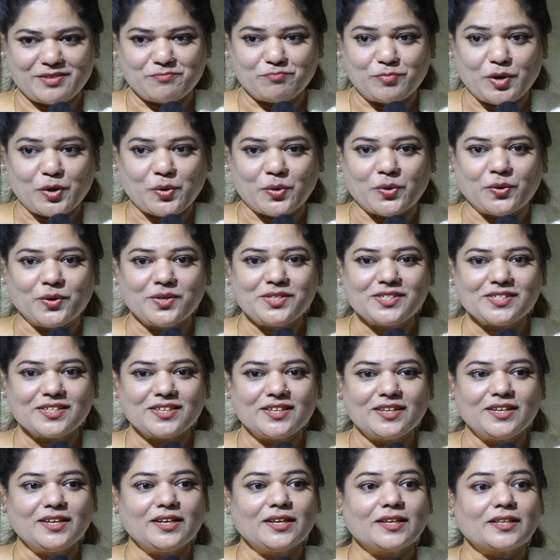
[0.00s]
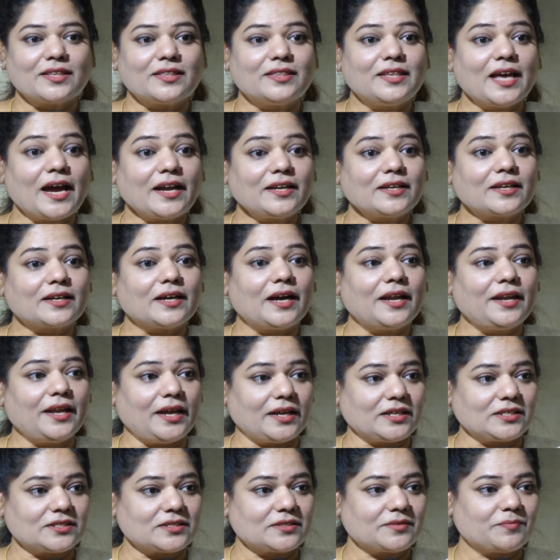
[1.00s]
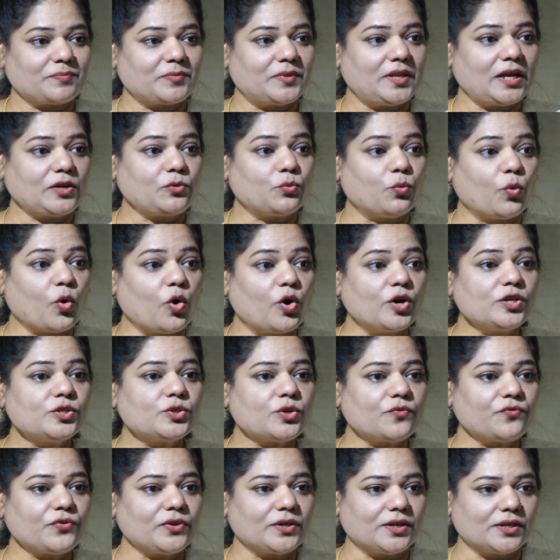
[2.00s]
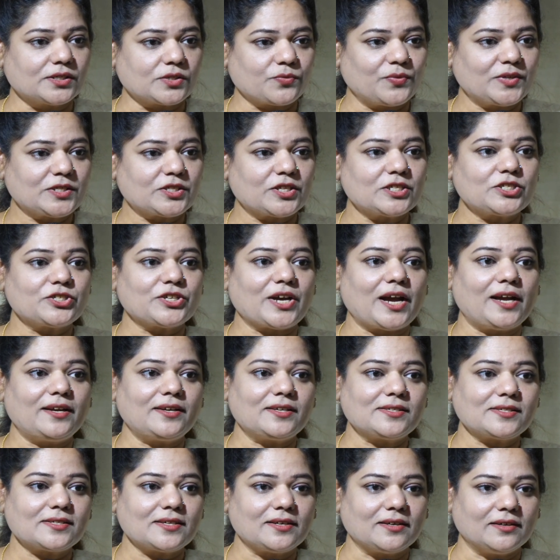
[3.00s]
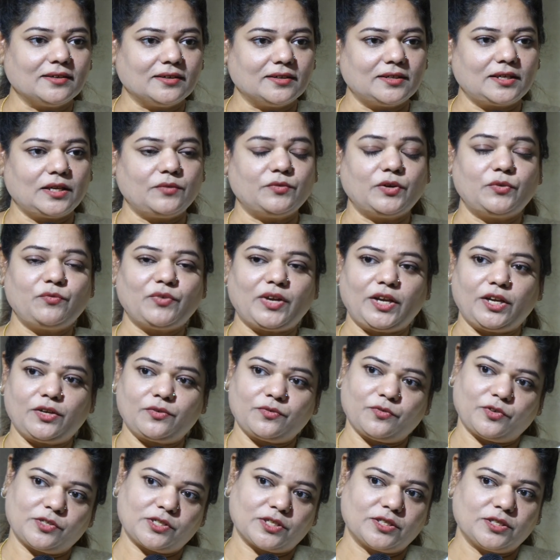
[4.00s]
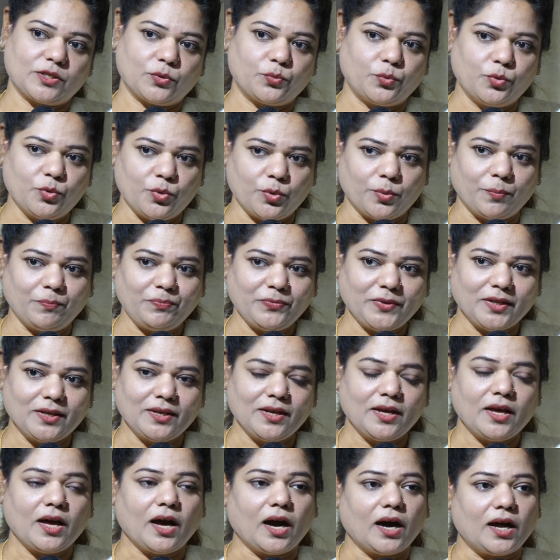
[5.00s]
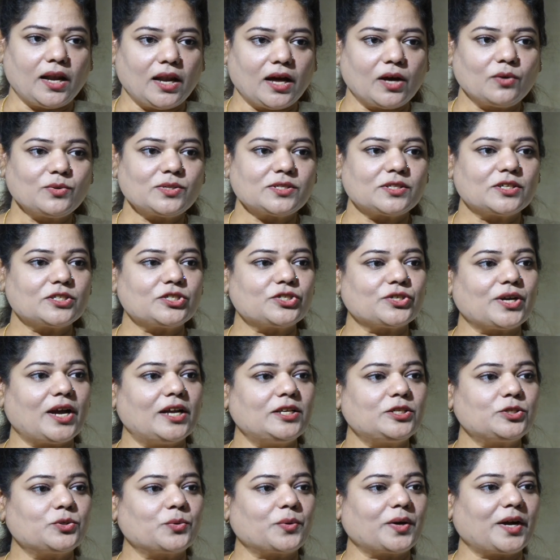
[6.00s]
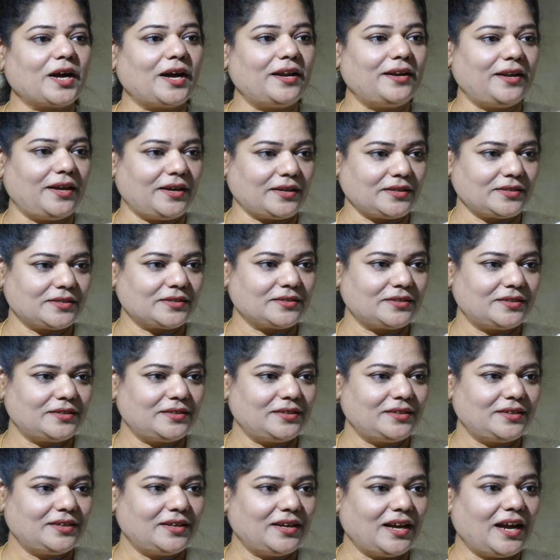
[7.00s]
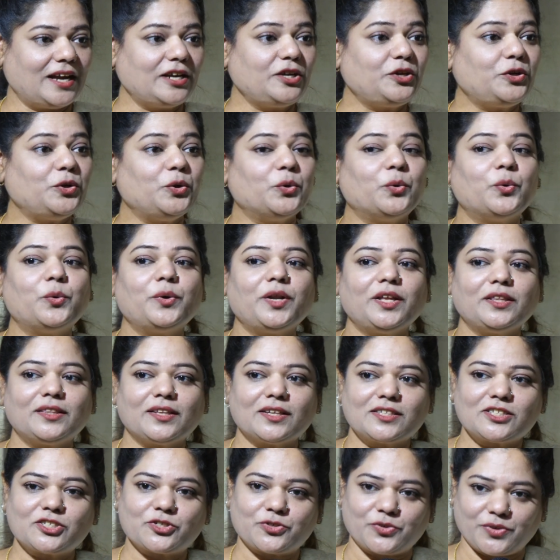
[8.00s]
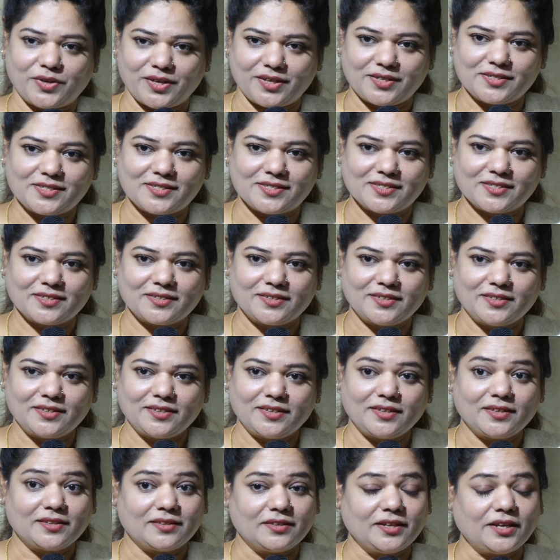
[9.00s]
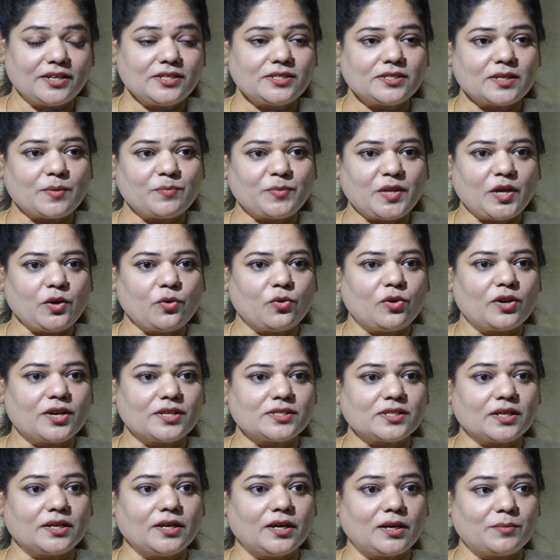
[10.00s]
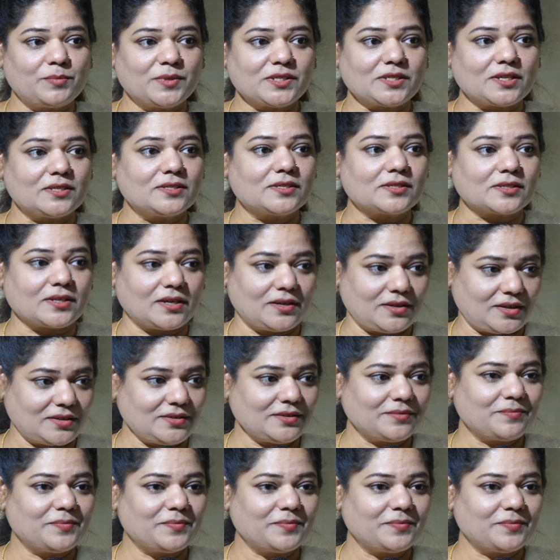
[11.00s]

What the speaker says: Because that connect, that voice of hers, which the child has heard even when it was in the womb, allows the child to connect and tune in the strings. There is something called as a garbha sanskar